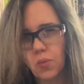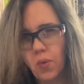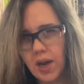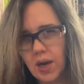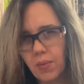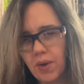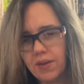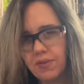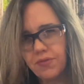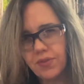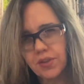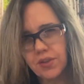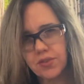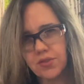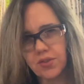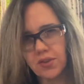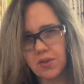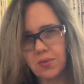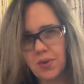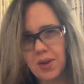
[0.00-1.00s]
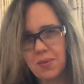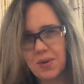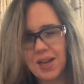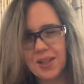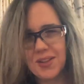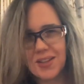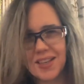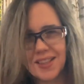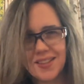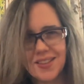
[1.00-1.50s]
Why do I feel a certain way when I
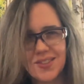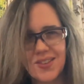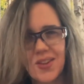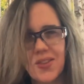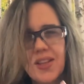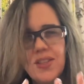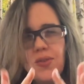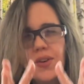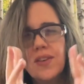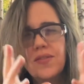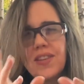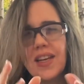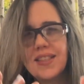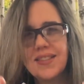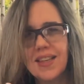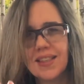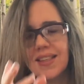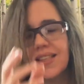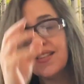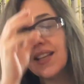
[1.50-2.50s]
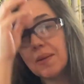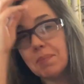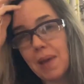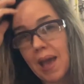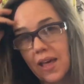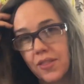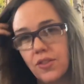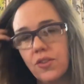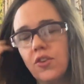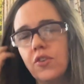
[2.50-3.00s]
look at this color? They sort of dissect. It's like
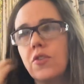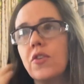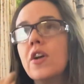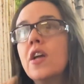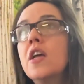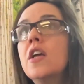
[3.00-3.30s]
math too.